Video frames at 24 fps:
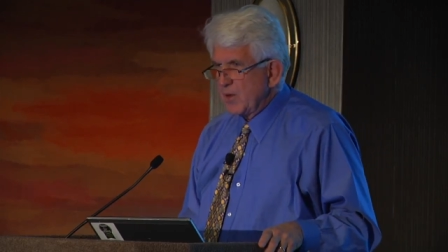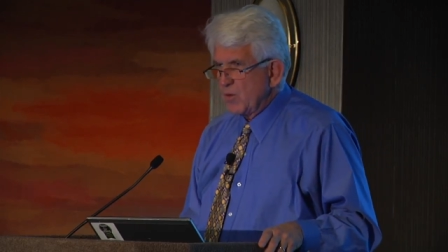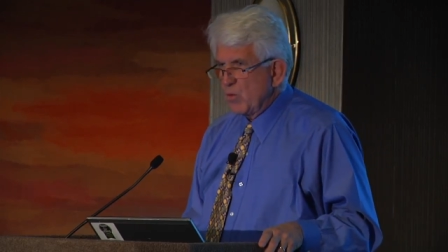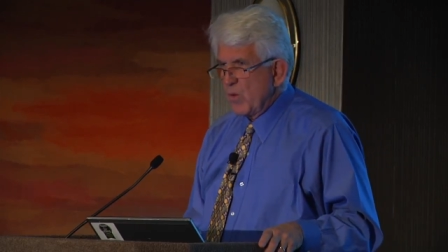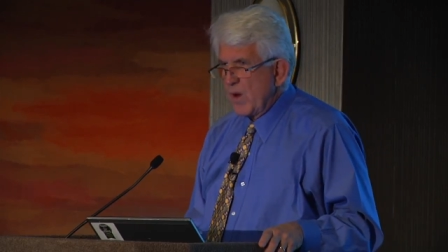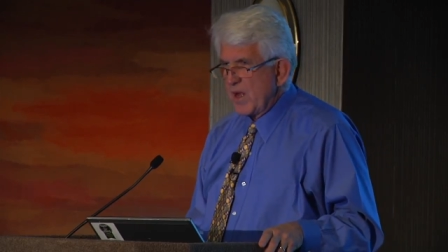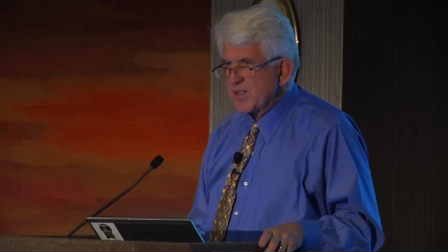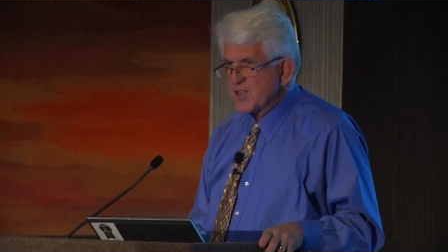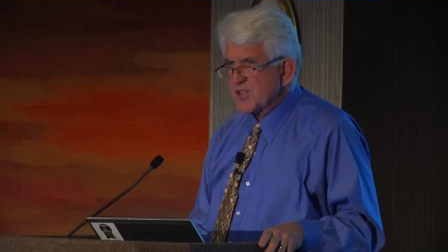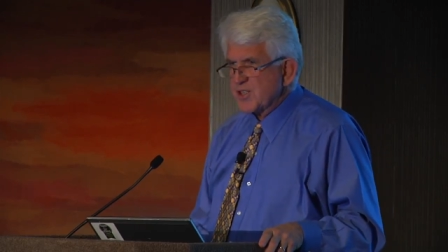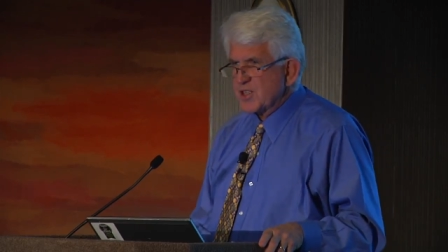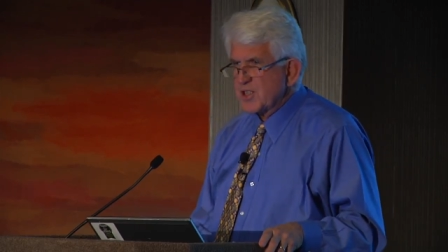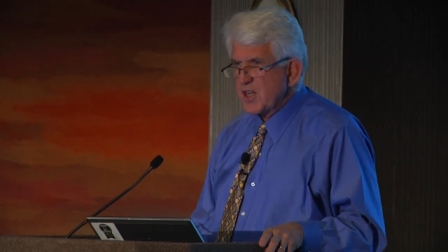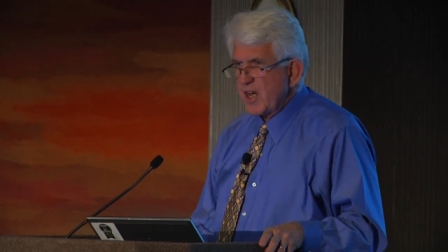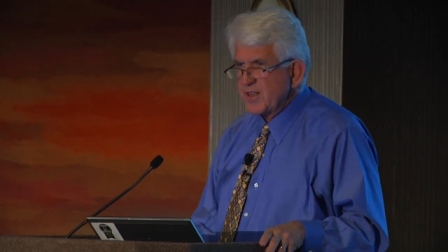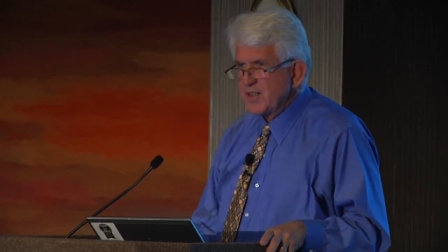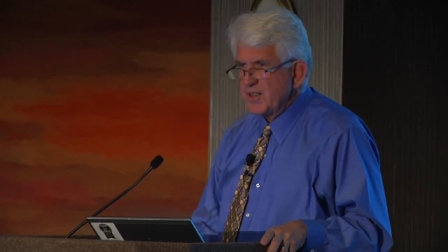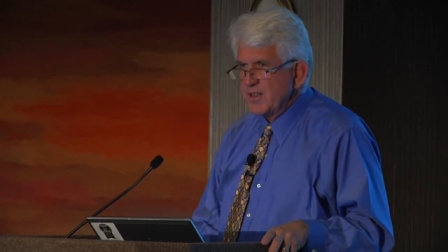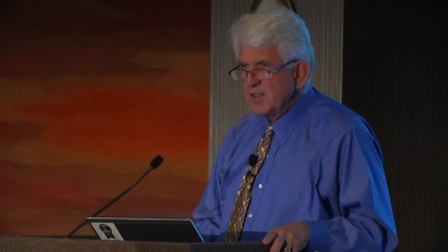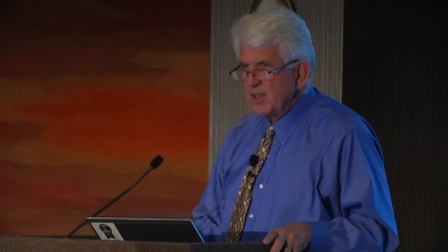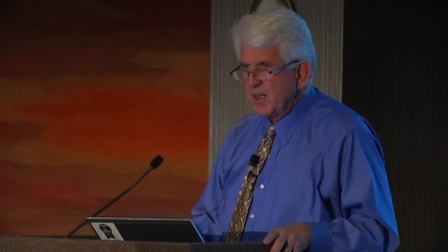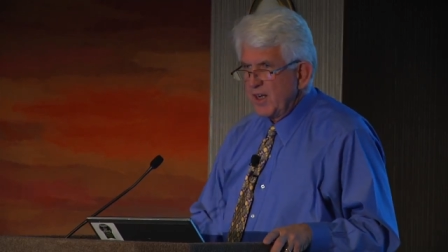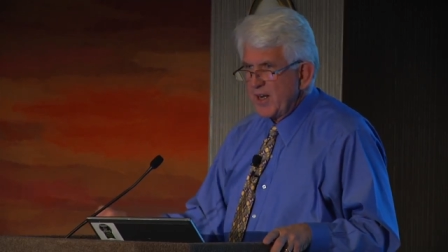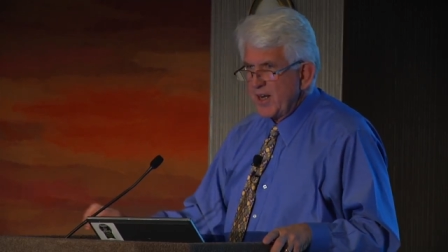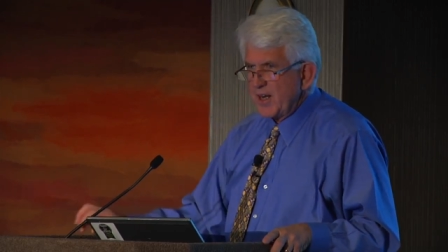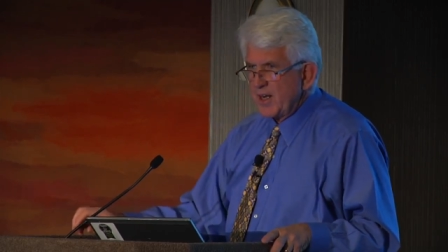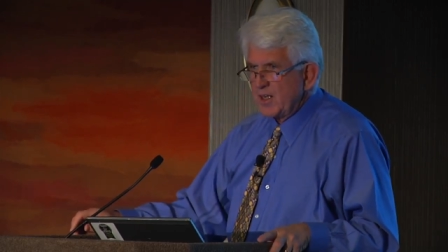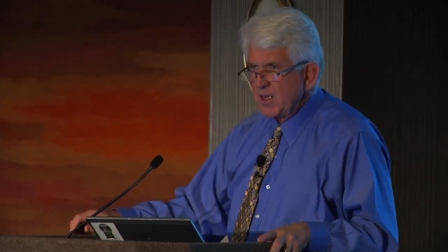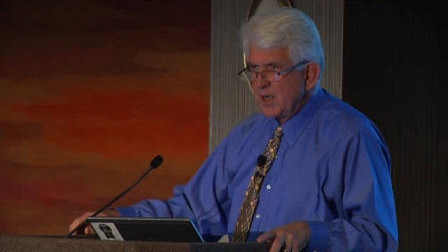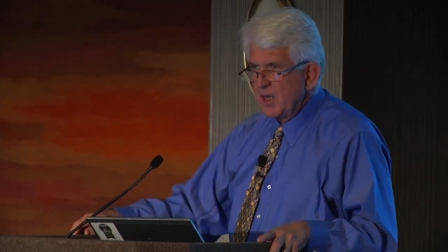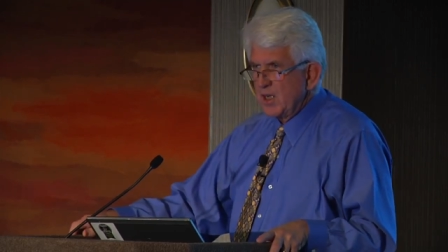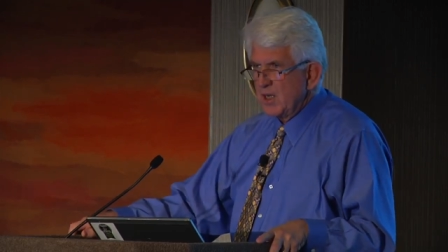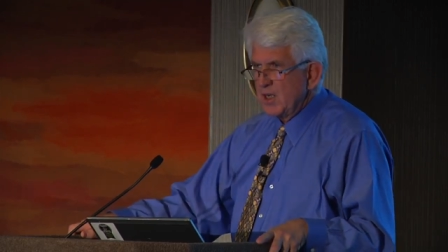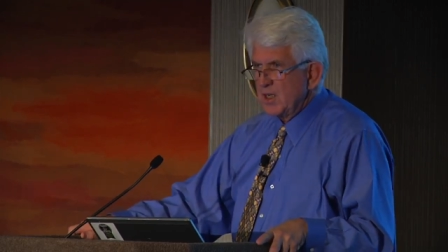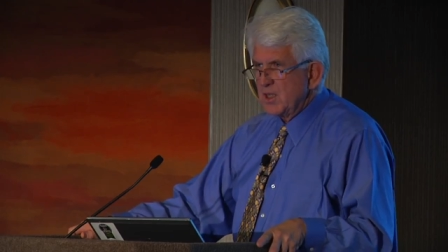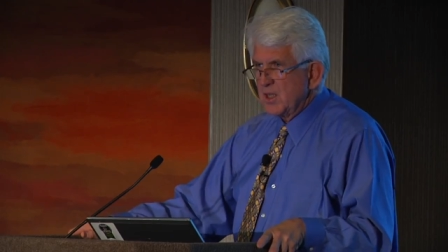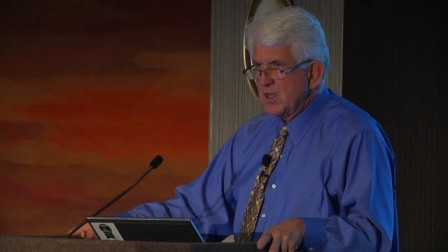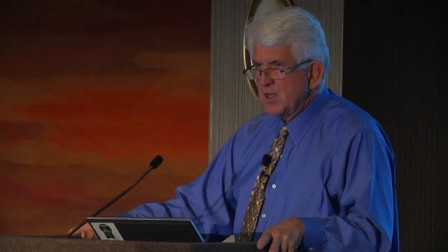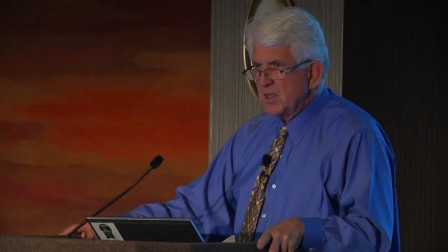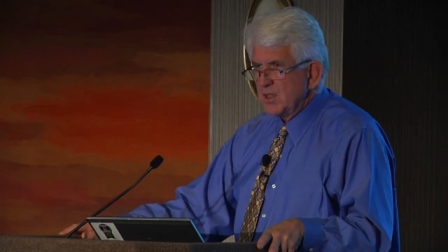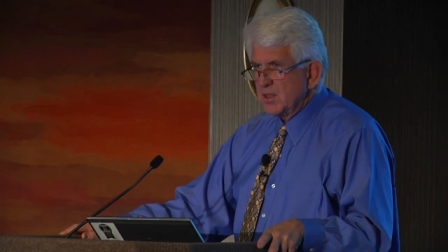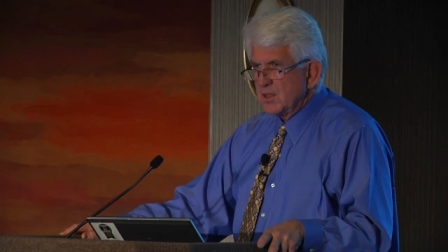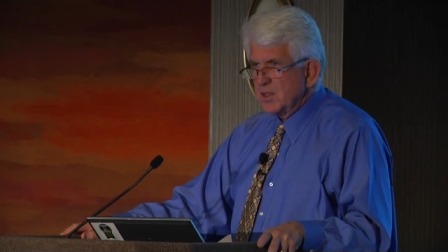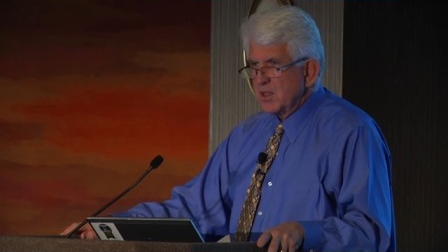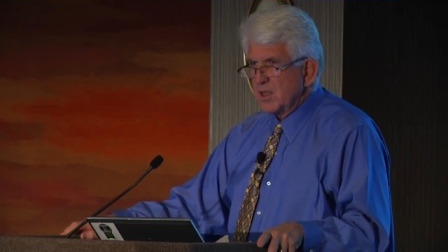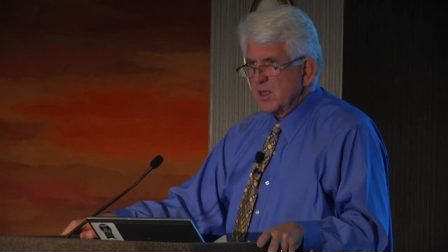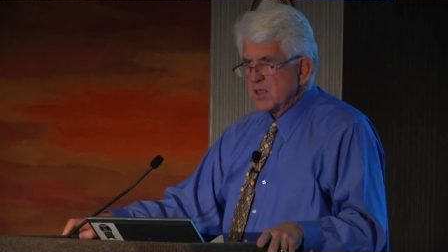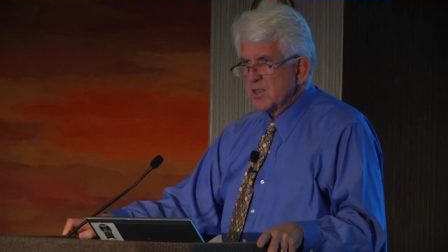When suddenly,
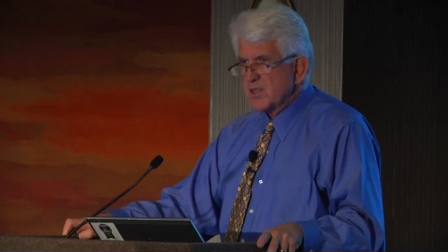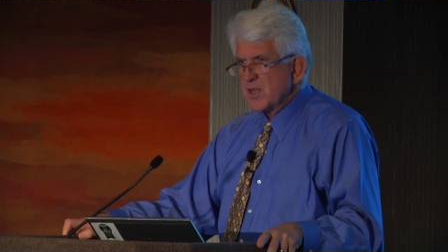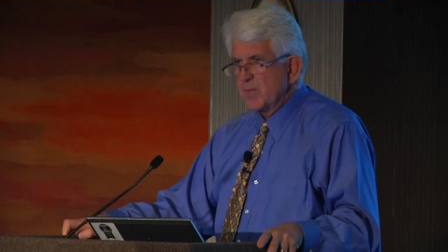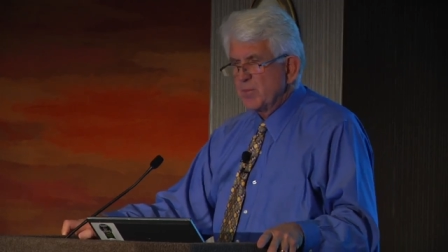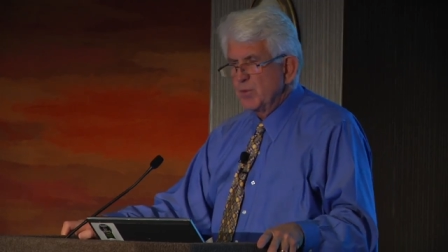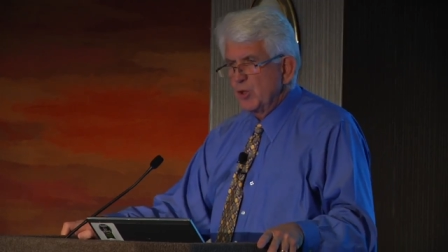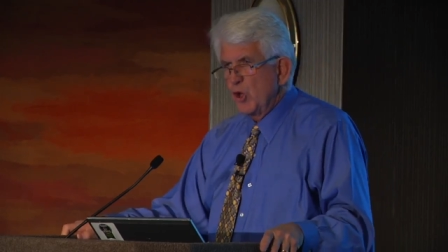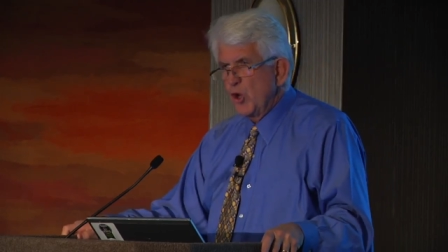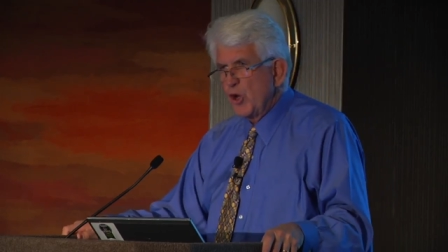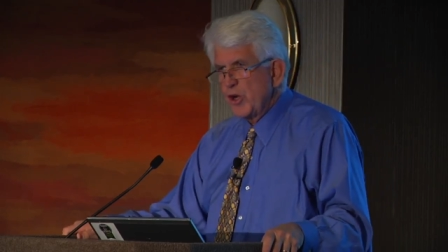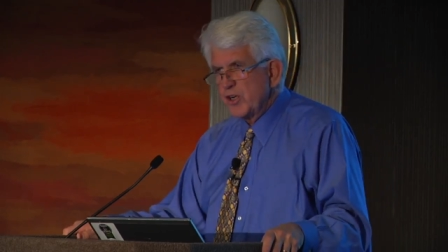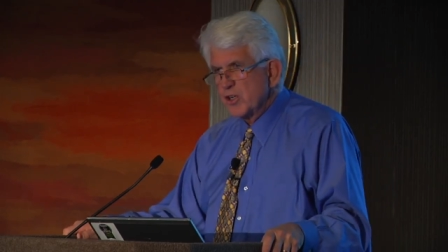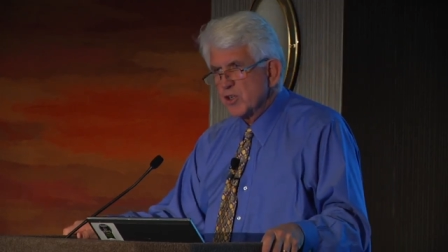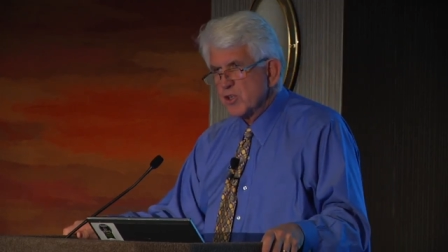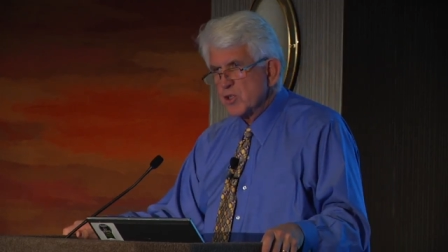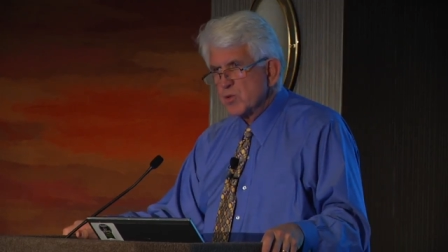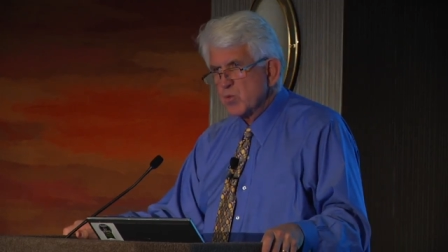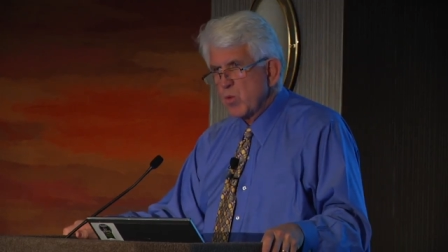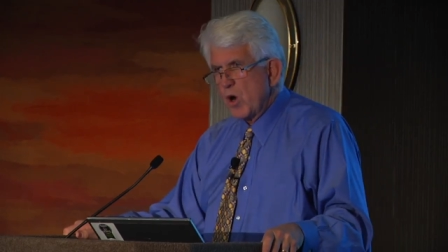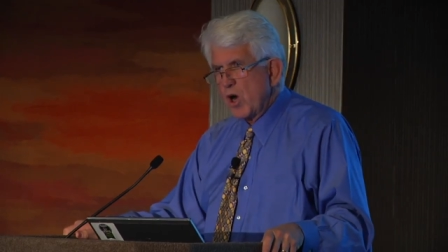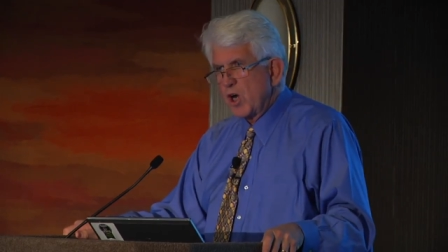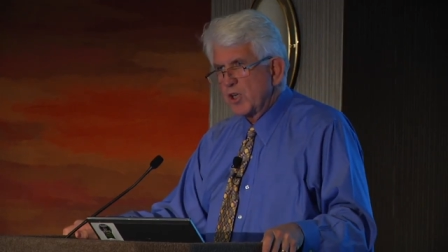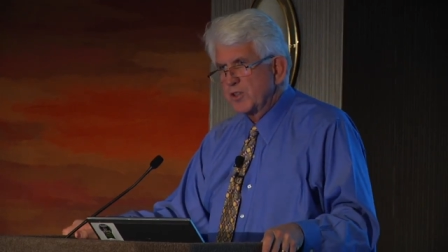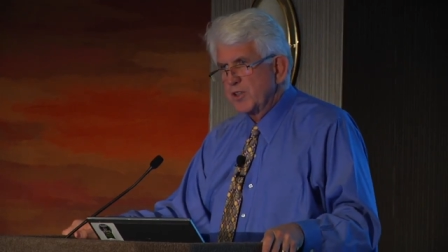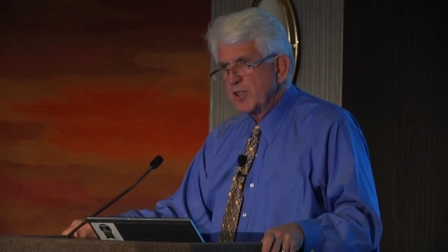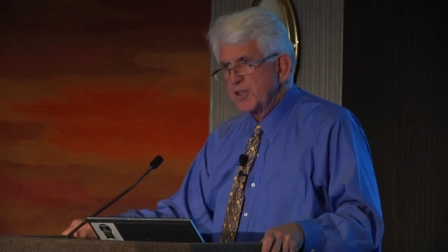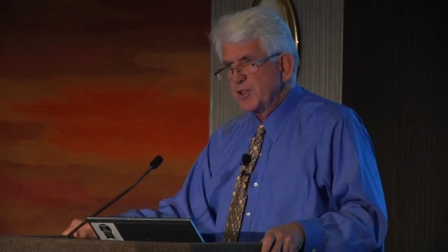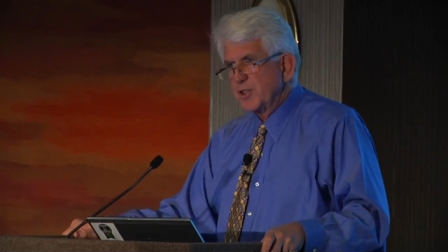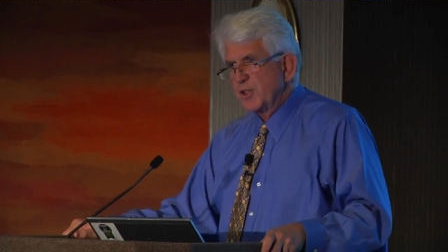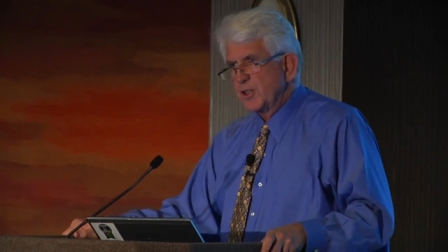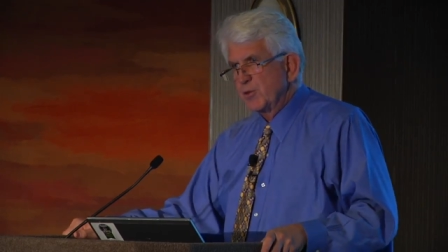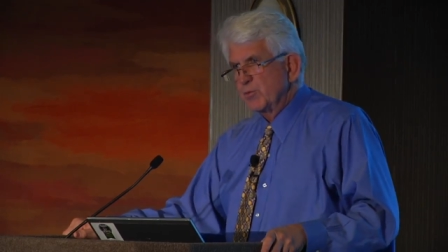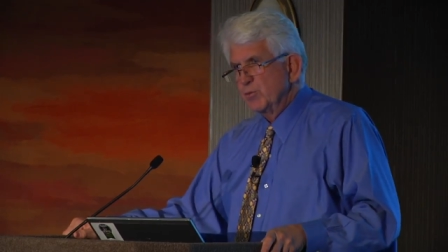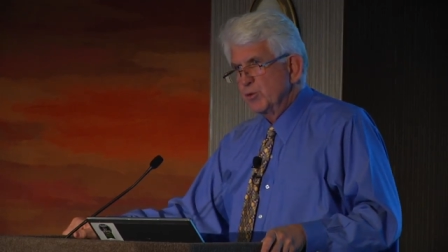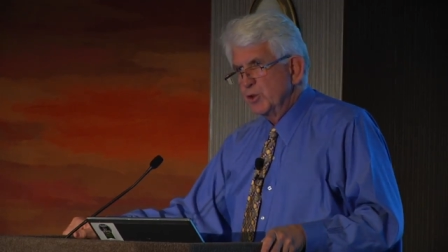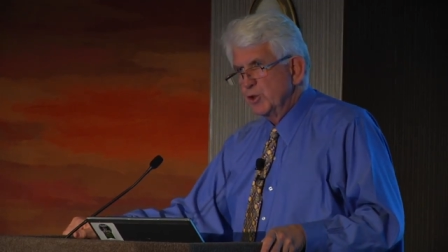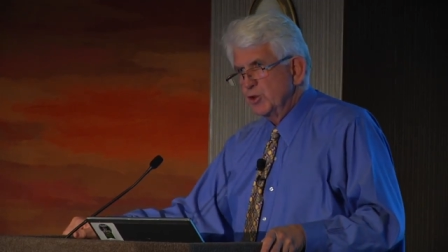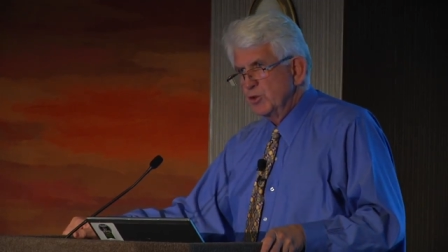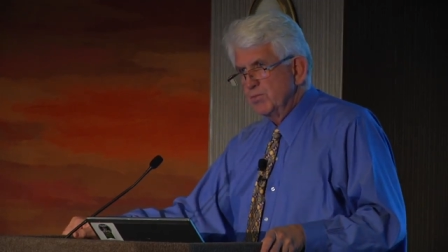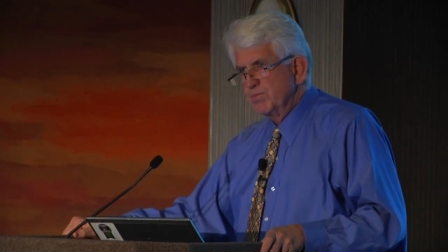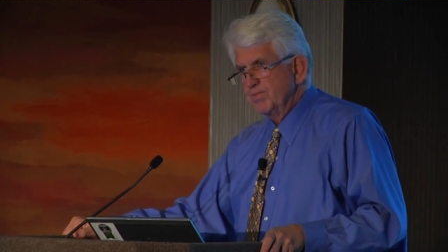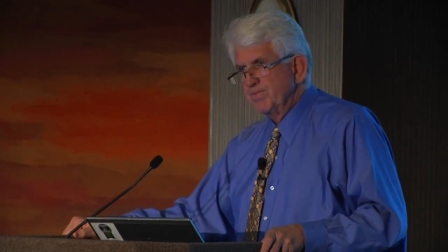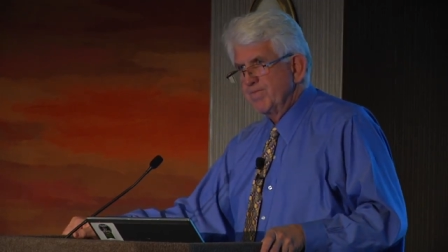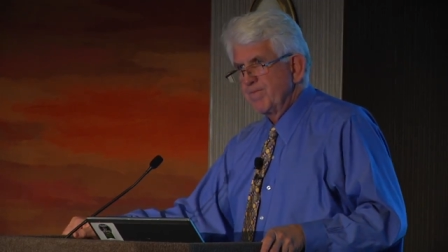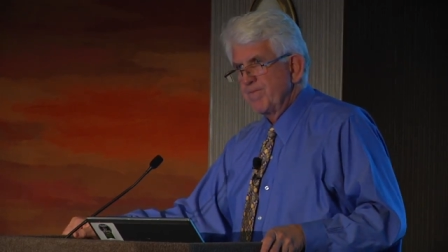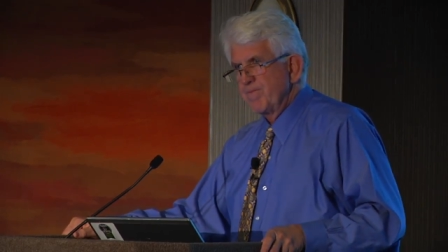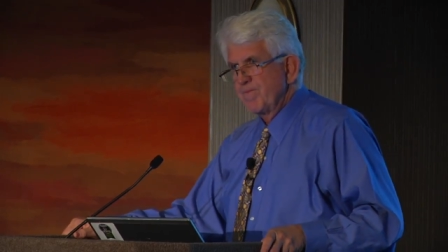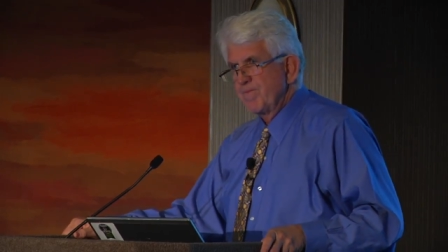some lawyers walked into the room.